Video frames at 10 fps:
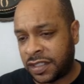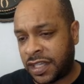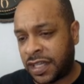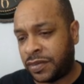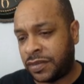a
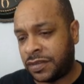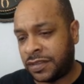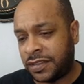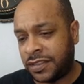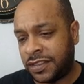couple.
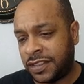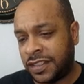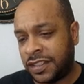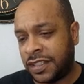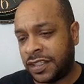
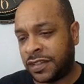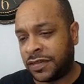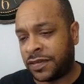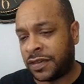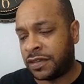
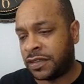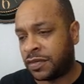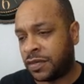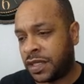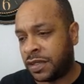Confirm
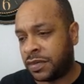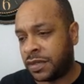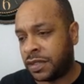swap.